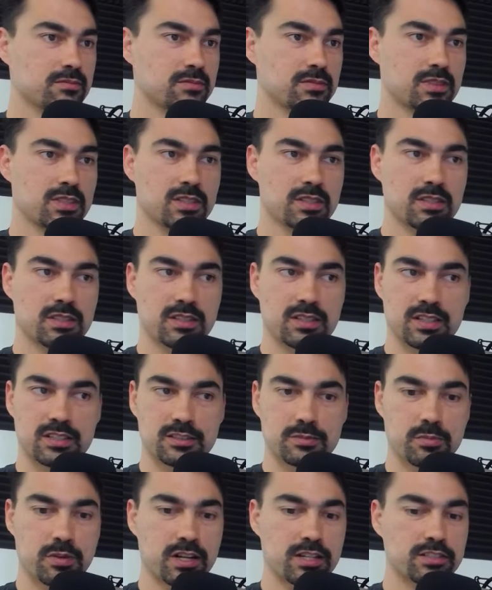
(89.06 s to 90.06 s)
the
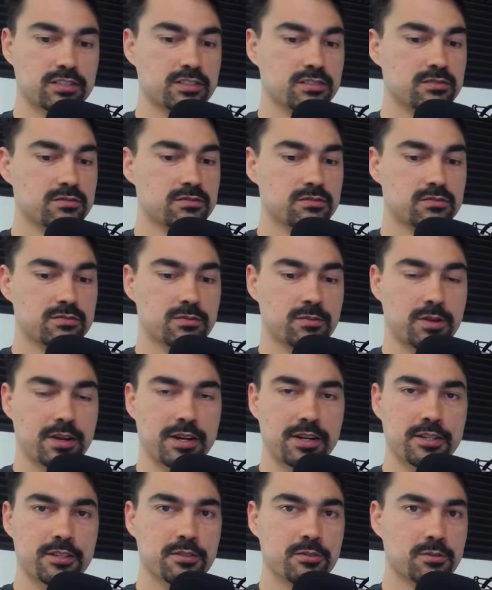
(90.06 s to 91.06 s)
expression. Why are
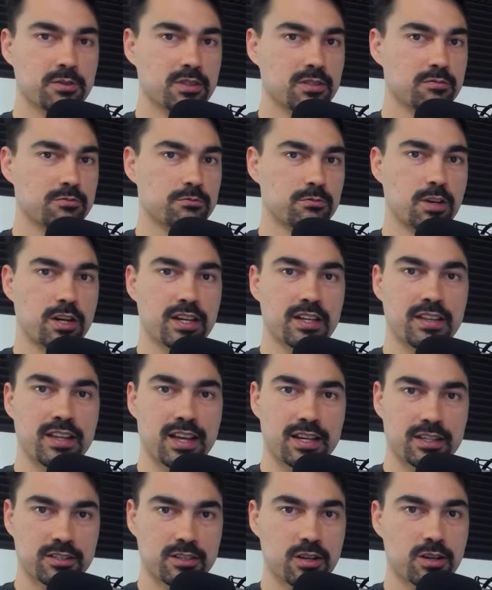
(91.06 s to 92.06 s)
you running
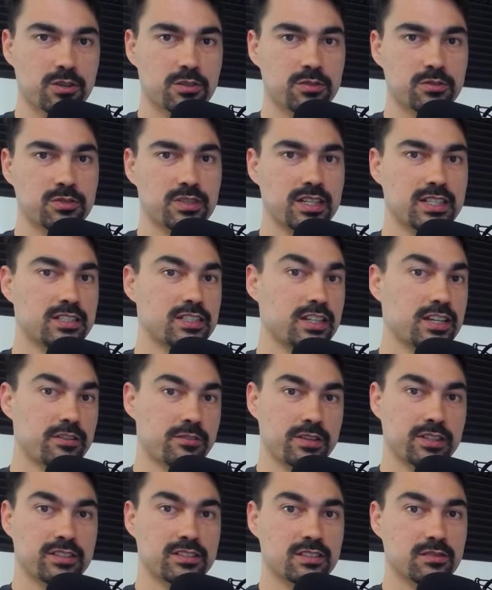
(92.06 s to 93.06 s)
that code that
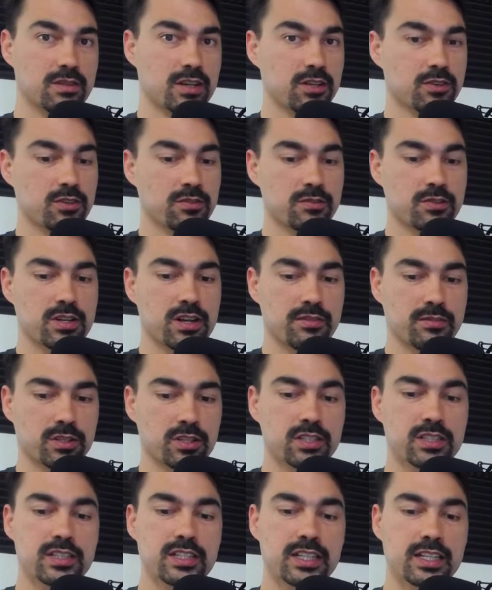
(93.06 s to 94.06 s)
generates the value if you're never going
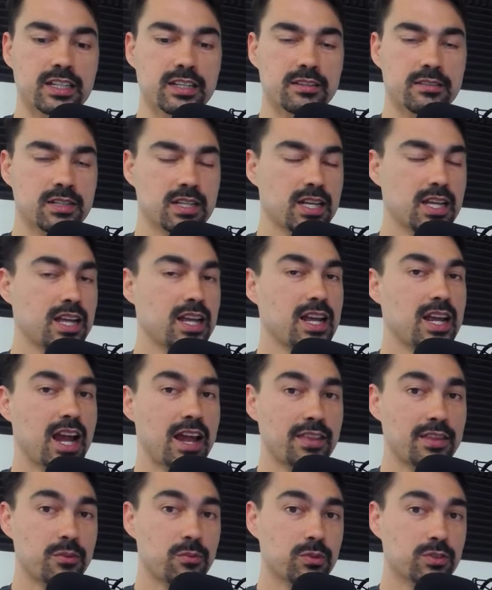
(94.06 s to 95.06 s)
to need it? And
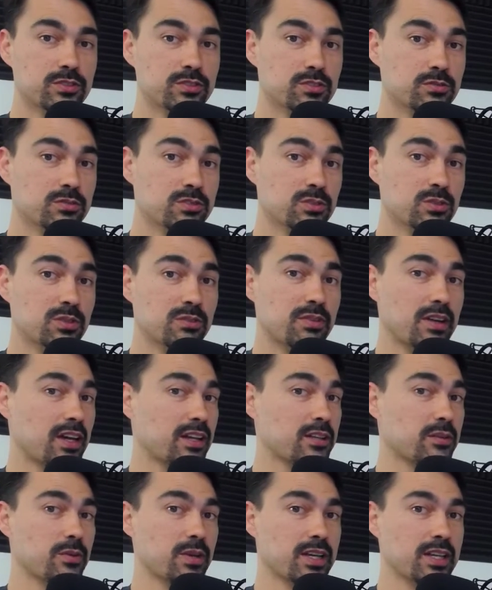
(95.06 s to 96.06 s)
then once you do
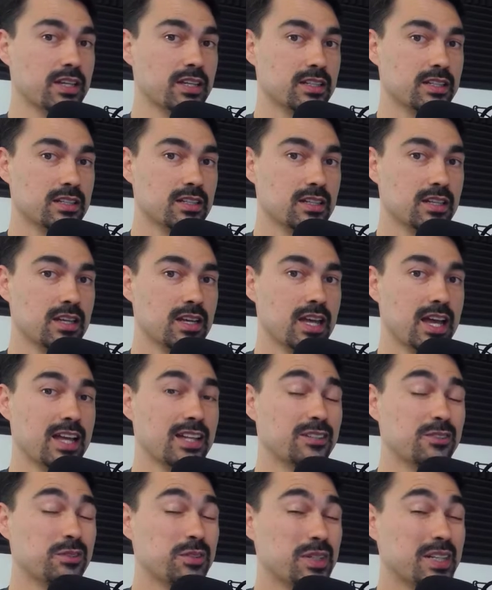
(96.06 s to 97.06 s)
evaluate it
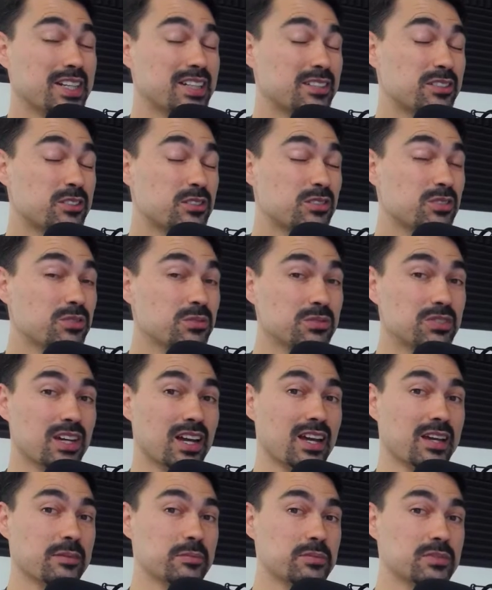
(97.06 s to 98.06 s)
and you need it two
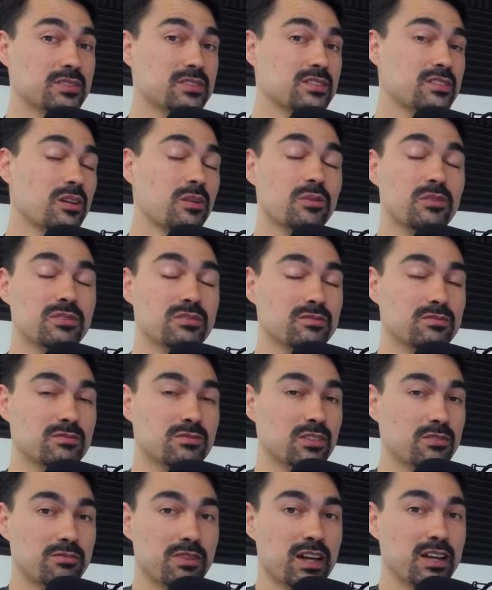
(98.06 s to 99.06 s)
times, don't
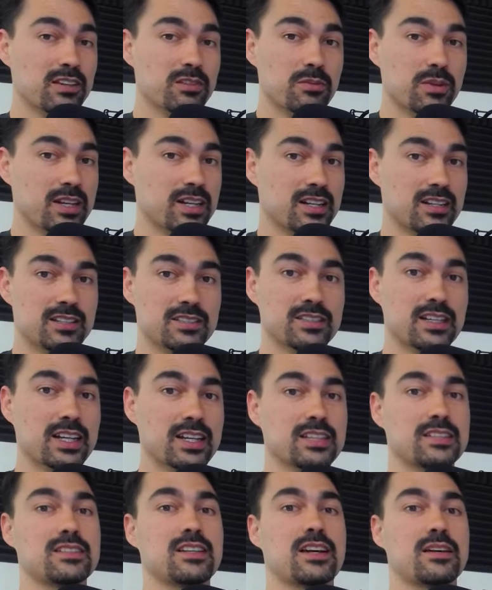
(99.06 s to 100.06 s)
evaluate it a
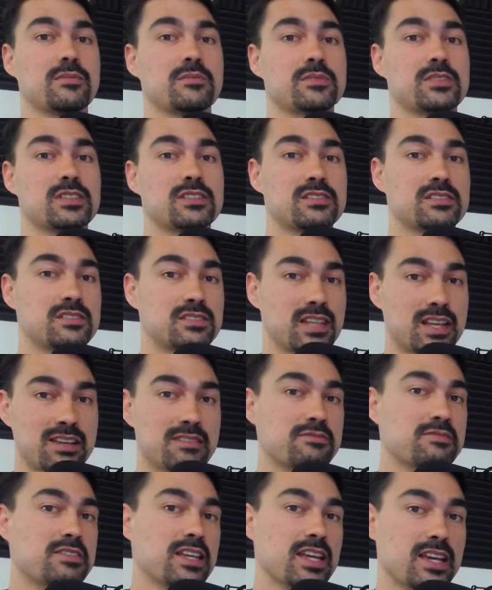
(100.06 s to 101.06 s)
second time. Just
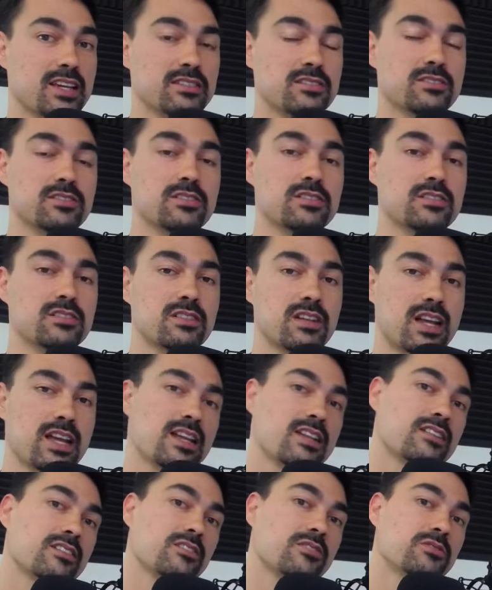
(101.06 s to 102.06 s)
save the answer
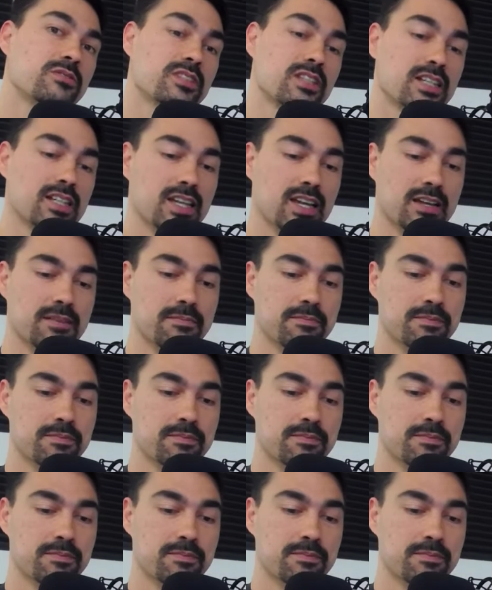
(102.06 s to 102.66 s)
and use it again.